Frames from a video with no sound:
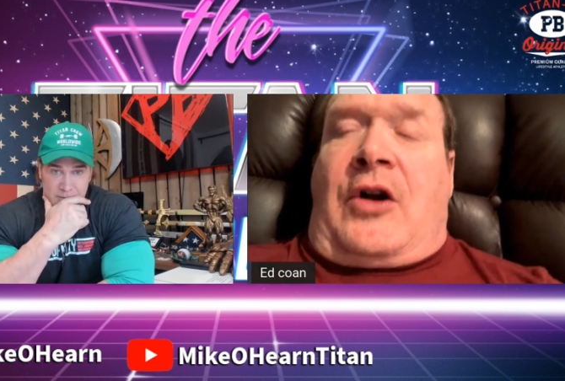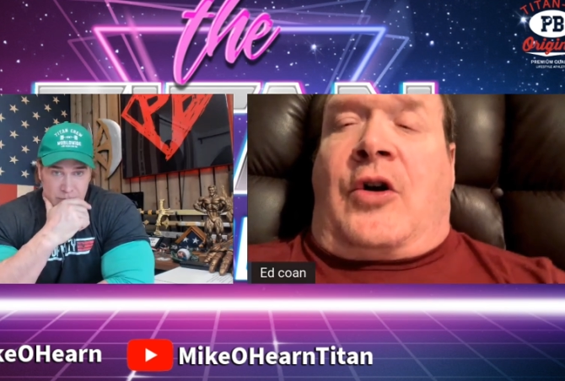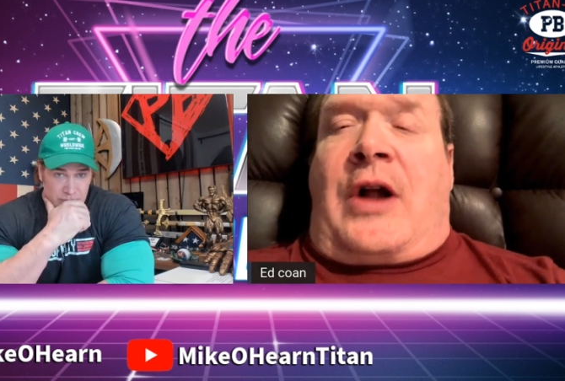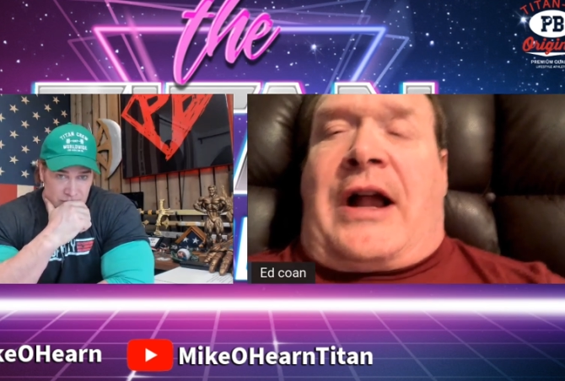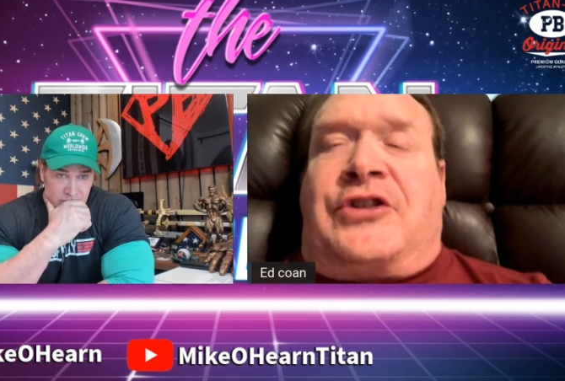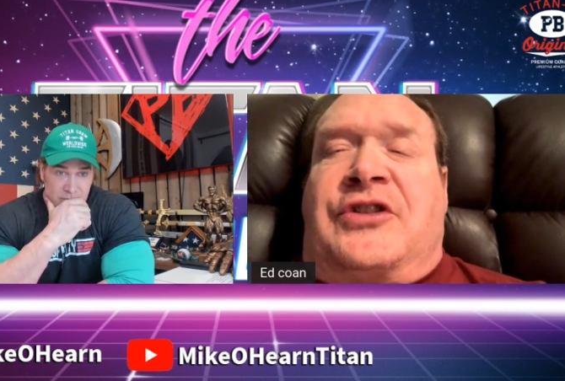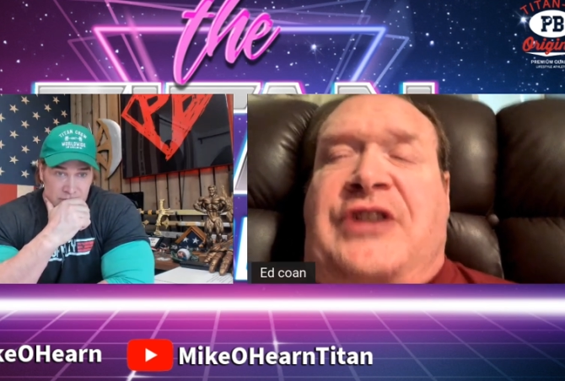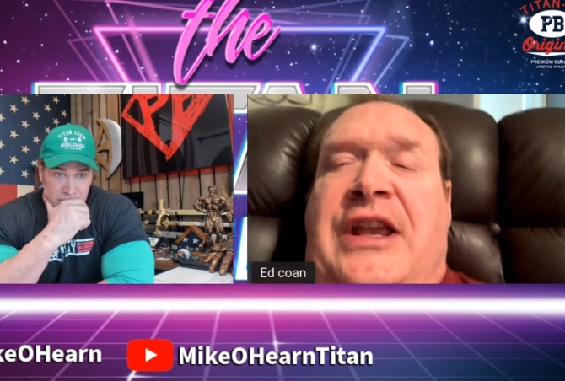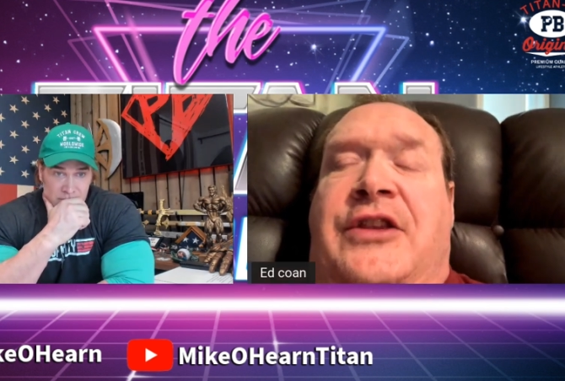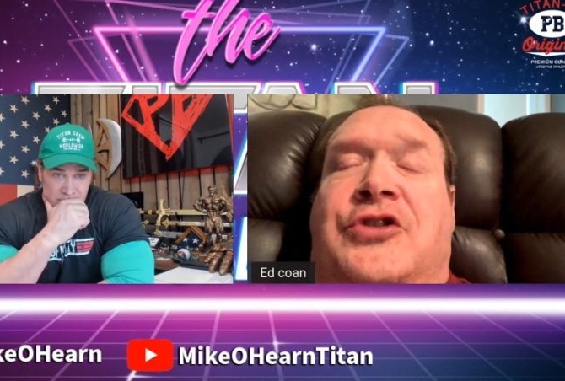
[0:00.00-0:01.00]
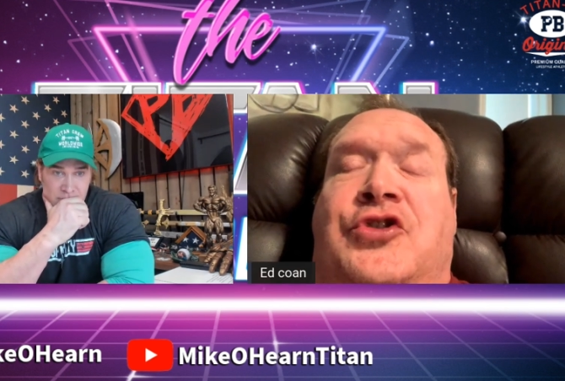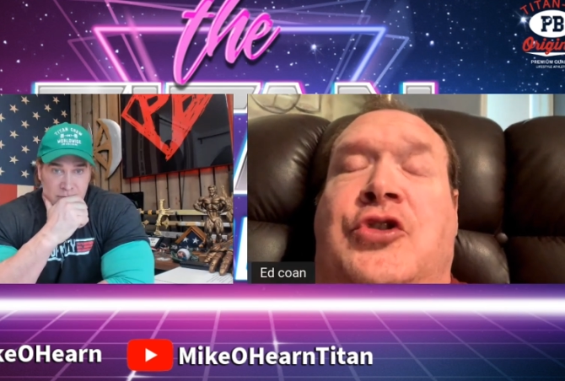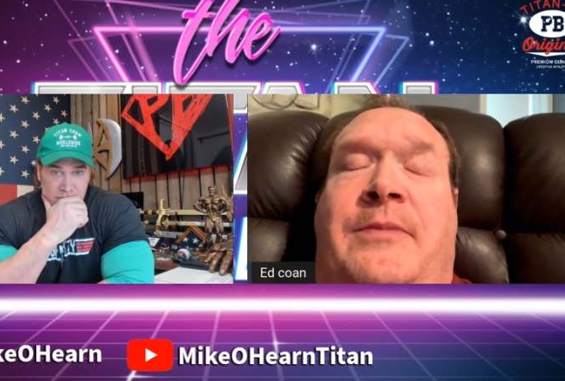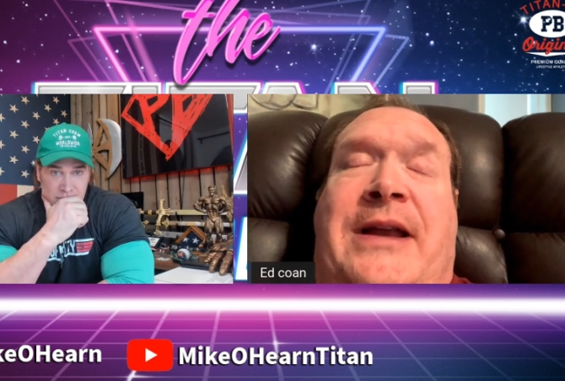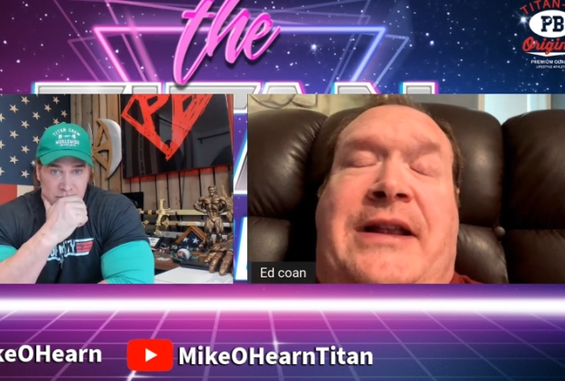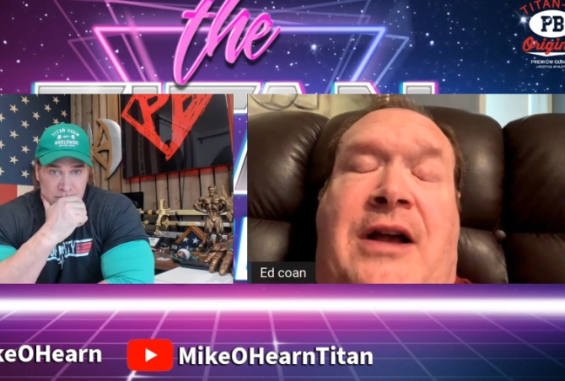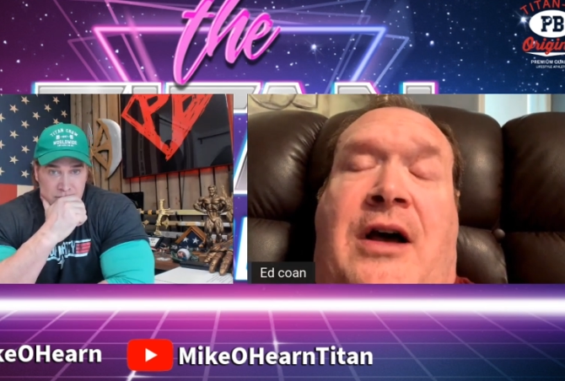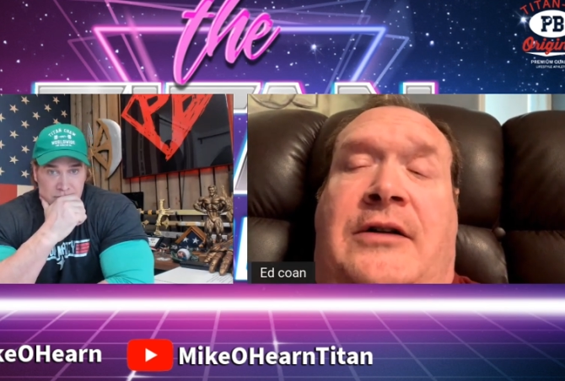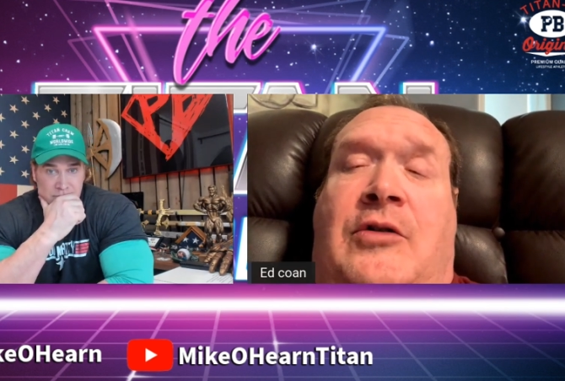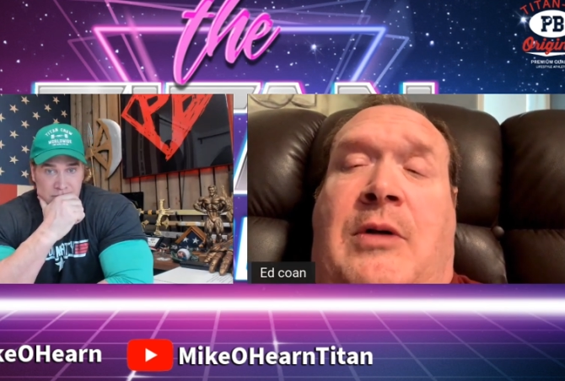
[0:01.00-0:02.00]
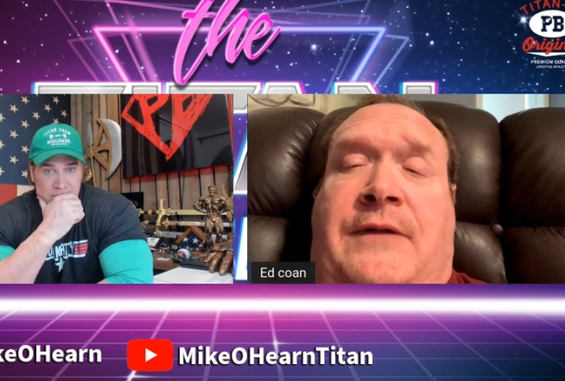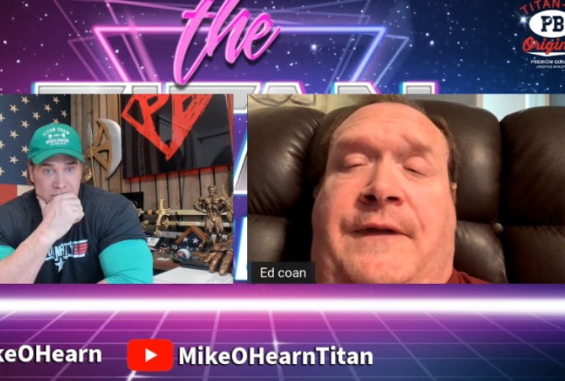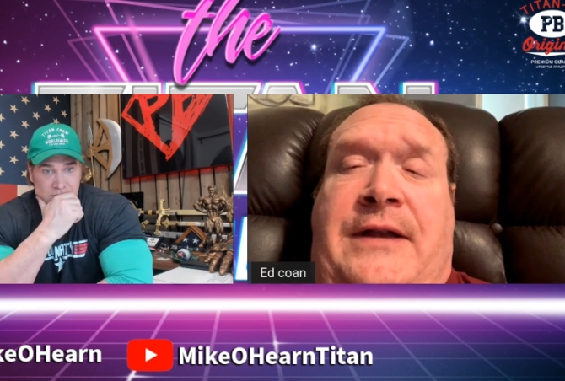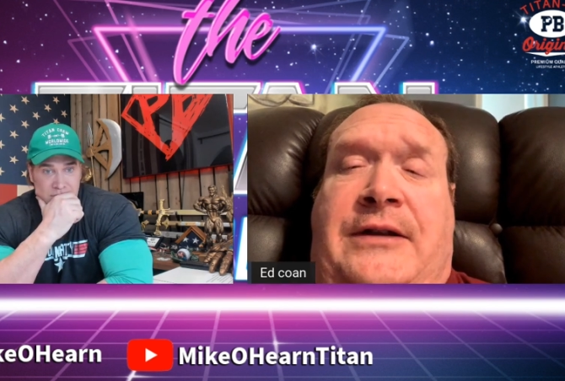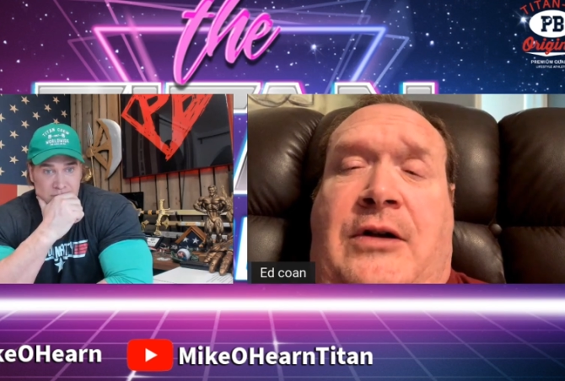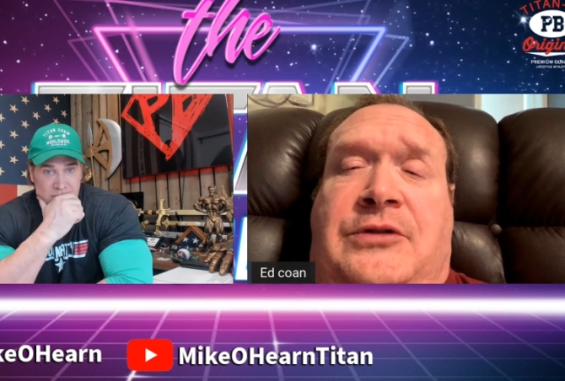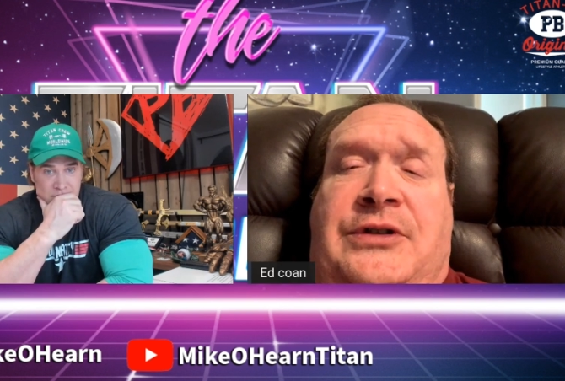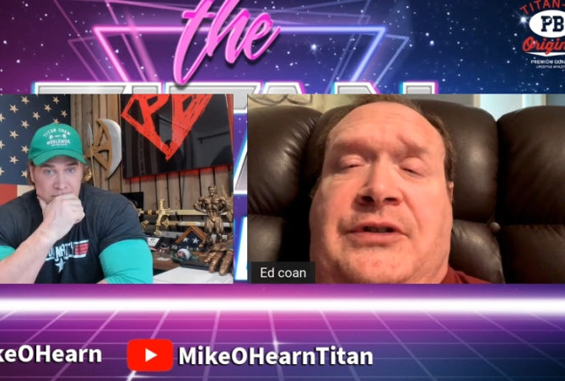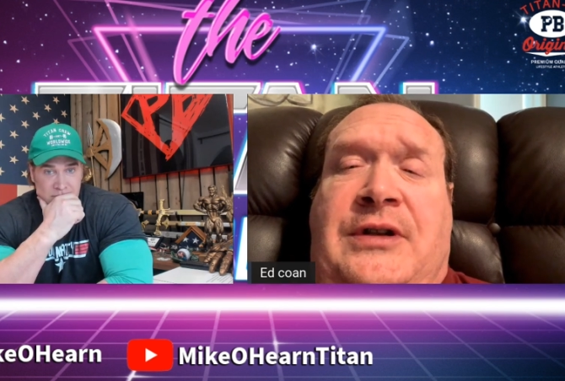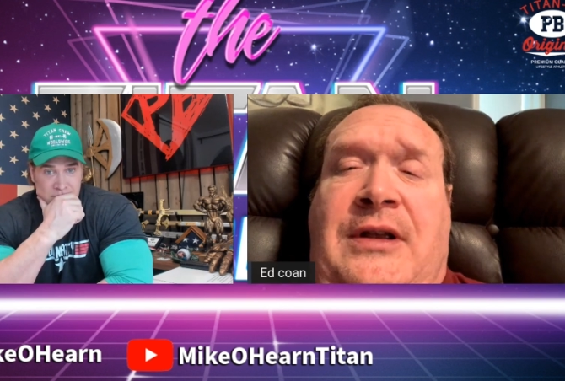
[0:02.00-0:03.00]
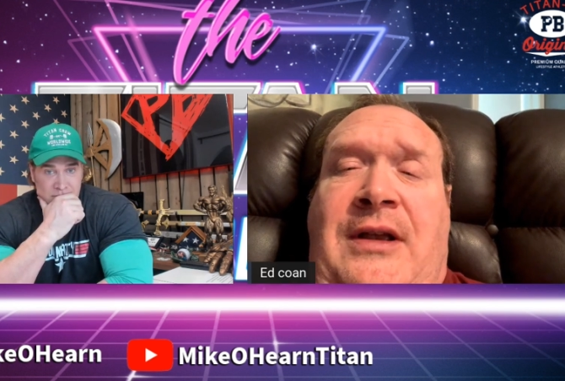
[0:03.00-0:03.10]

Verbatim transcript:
Speaker 1: or I should say, there's too many unqualified coaches.